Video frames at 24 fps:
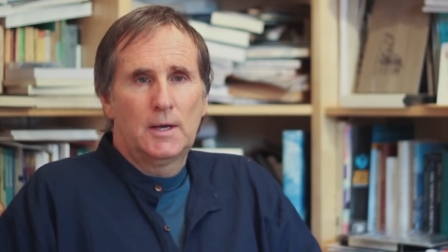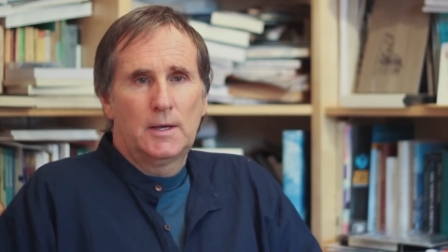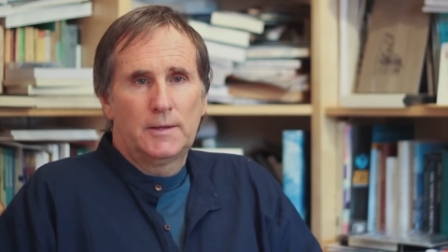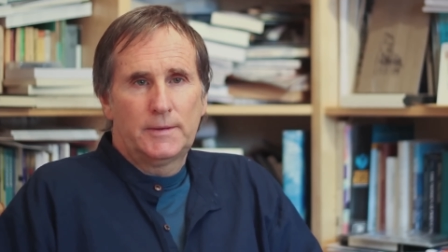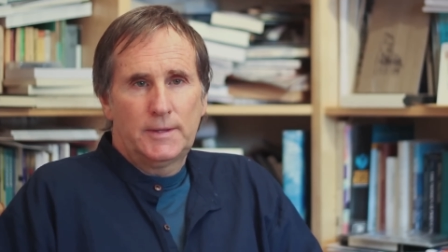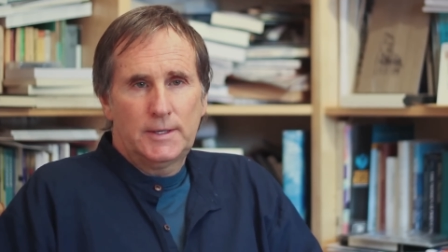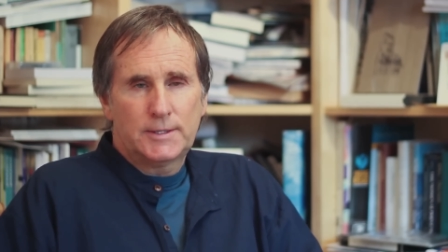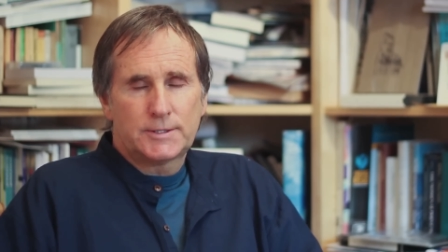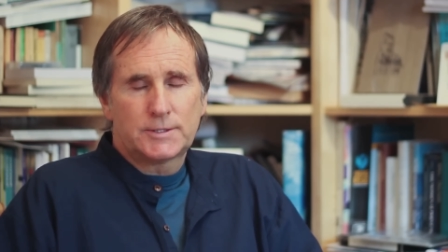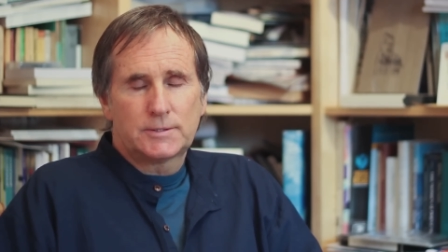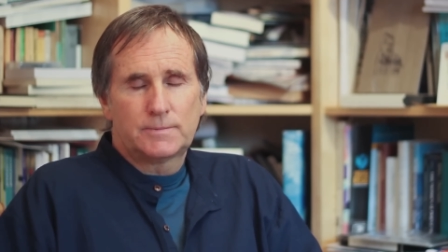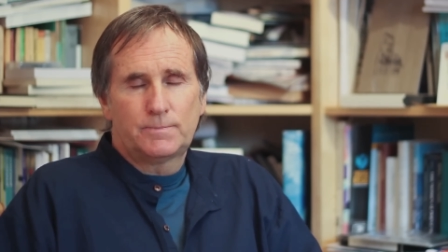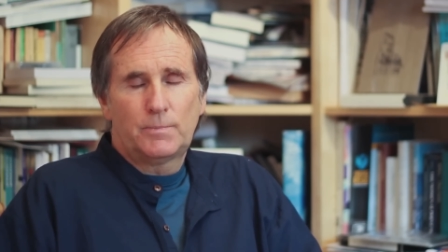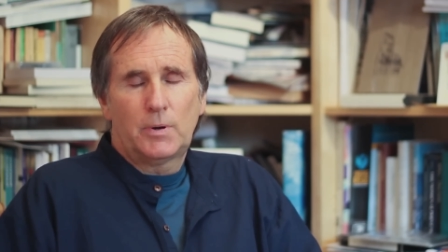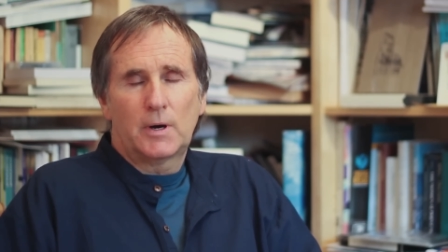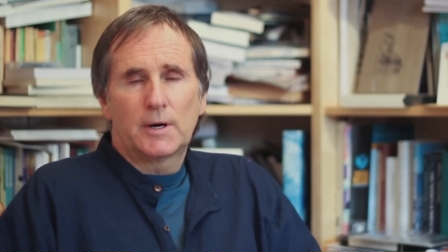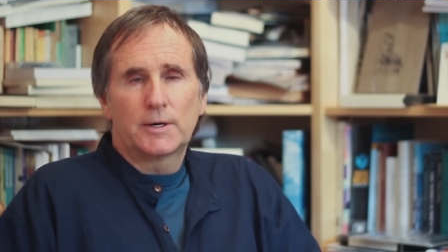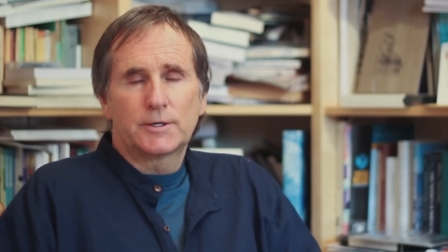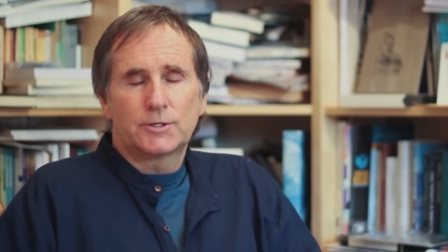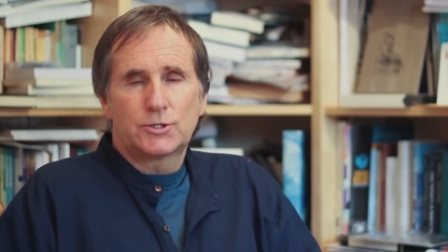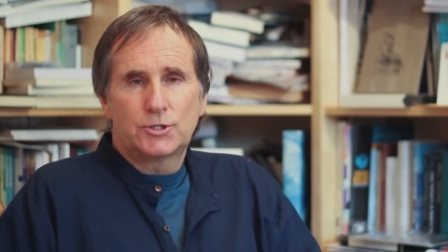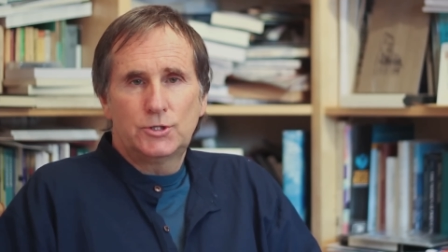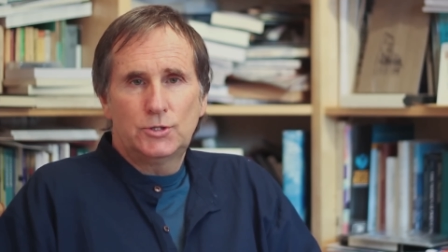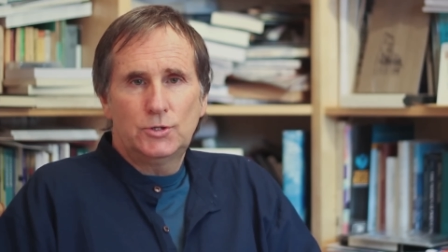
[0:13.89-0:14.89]
This
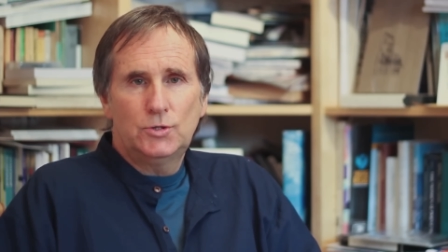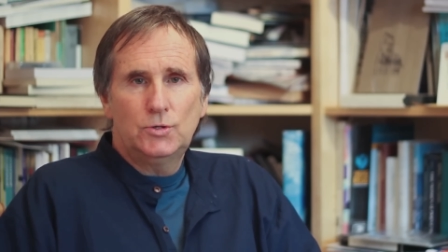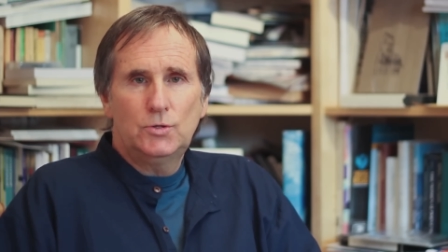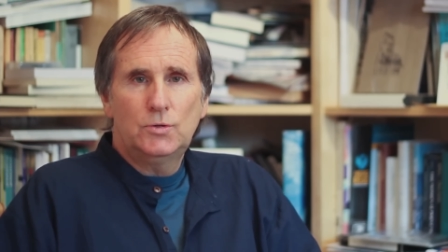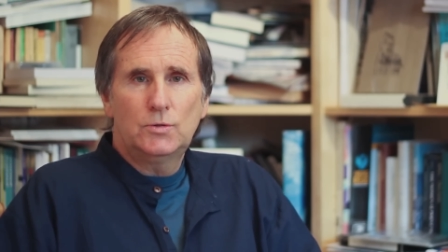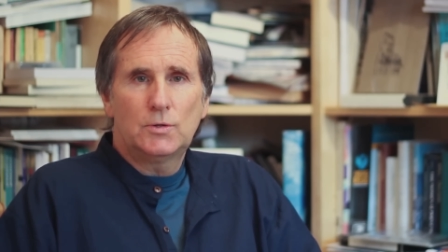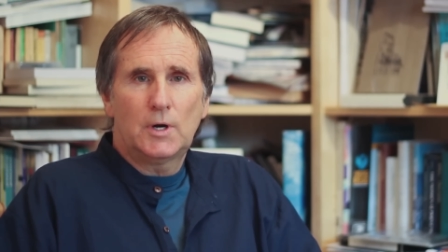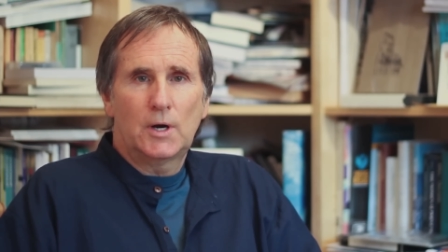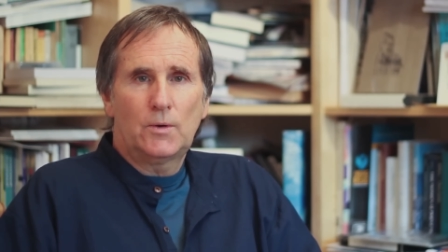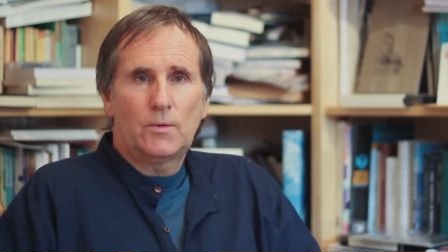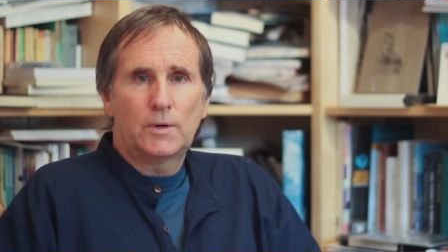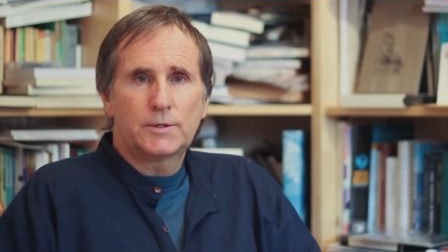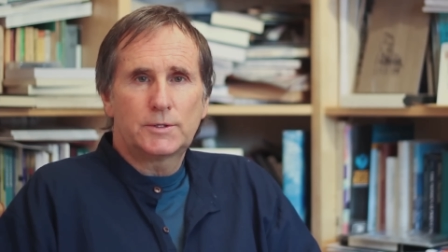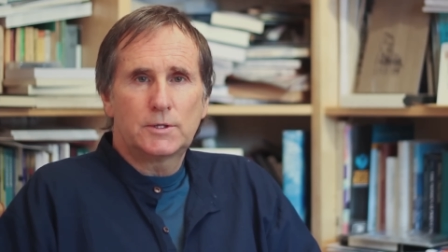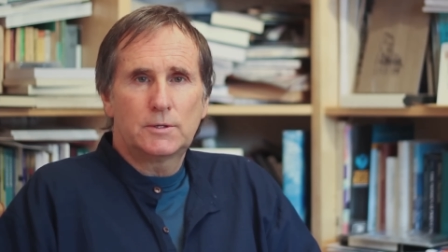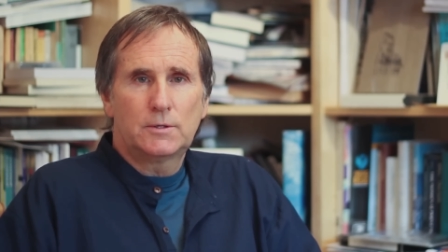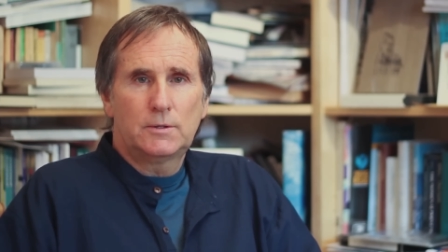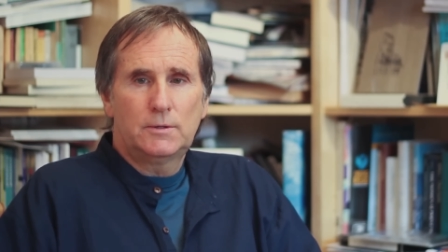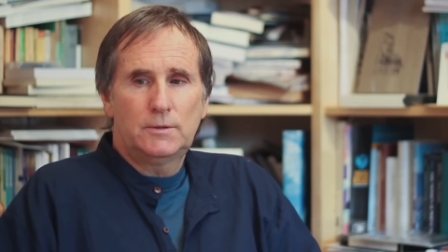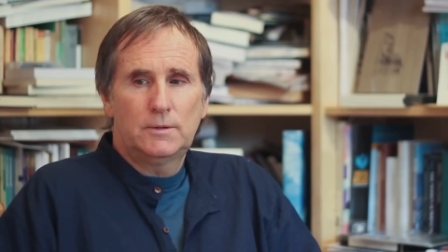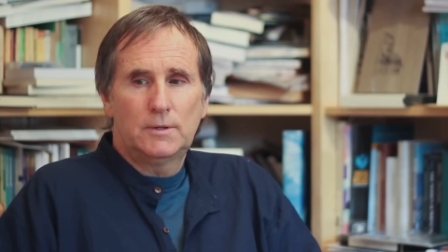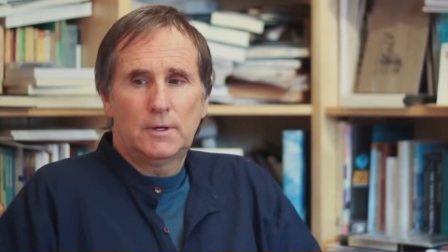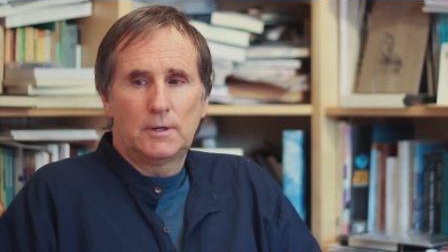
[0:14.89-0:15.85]
part 2, I want to